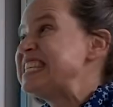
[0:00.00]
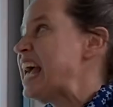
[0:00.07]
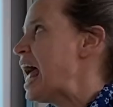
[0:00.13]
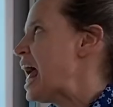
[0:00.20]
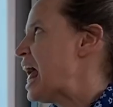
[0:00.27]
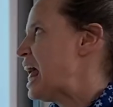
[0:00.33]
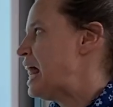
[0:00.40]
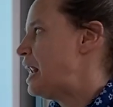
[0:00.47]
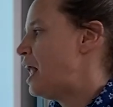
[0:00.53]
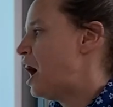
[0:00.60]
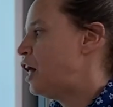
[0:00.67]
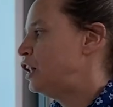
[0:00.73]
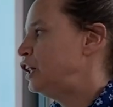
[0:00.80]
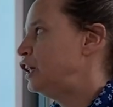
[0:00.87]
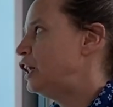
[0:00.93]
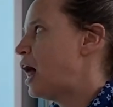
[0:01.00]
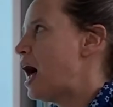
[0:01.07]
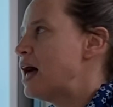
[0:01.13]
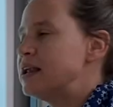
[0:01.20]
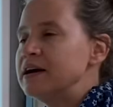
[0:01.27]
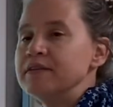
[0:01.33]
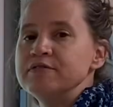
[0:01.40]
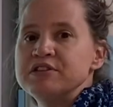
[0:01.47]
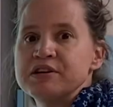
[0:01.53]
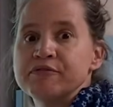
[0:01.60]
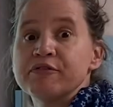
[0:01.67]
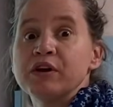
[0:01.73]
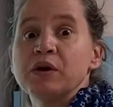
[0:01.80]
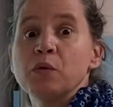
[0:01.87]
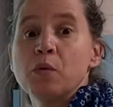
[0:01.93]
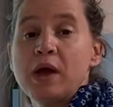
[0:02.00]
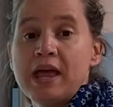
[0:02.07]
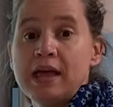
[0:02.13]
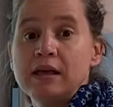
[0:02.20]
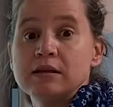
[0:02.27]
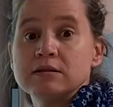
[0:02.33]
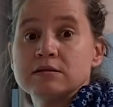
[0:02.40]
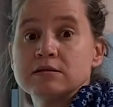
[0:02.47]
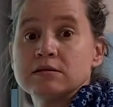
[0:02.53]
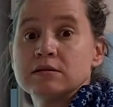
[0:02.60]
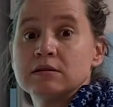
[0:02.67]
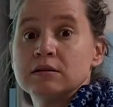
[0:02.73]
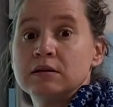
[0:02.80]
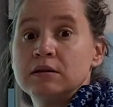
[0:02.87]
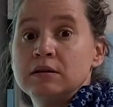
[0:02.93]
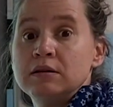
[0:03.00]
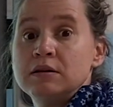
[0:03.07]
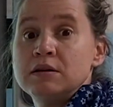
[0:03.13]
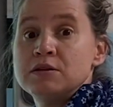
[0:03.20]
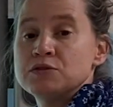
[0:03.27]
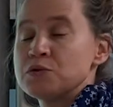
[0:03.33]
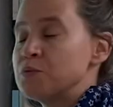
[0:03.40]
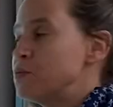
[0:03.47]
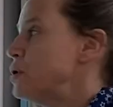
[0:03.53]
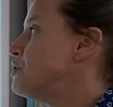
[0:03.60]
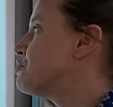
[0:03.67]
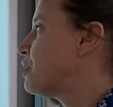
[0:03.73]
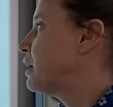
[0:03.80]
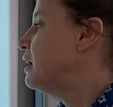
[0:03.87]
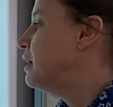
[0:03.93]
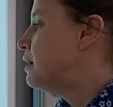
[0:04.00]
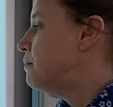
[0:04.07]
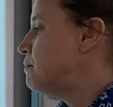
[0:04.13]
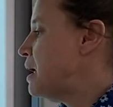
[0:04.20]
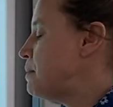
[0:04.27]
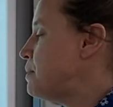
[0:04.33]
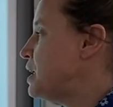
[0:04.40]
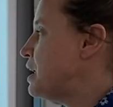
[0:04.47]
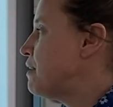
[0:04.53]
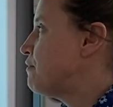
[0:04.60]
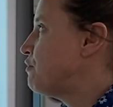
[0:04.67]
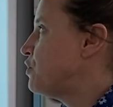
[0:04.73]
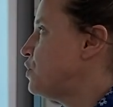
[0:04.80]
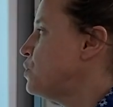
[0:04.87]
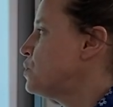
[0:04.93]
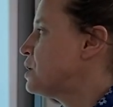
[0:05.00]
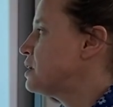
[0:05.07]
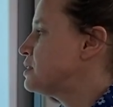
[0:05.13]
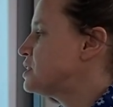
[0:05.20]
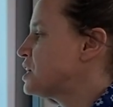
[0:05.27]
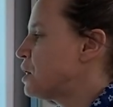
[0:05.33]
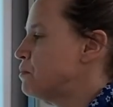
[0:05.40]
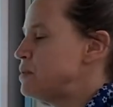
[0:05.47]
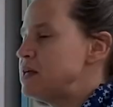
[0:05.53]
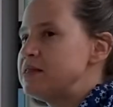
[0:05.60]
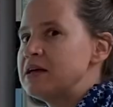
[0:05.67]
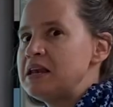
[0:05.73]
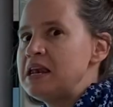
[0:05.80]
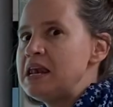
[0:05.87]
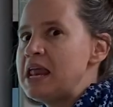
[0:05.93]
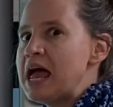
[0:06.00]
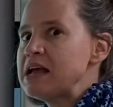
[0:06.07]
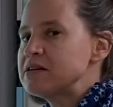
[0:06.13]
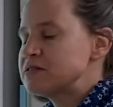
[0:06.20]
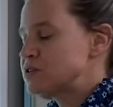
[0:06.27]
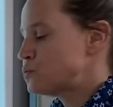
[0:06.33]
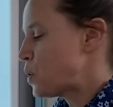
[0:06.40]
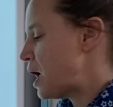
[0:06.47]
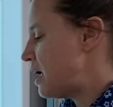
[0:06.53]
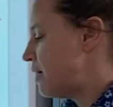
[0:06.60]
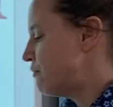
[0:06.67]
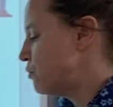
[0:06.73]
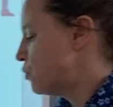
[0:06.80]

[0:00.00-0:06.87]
10 a lot of different ways. So I'm wondering, maybe if you can tell me the next way, if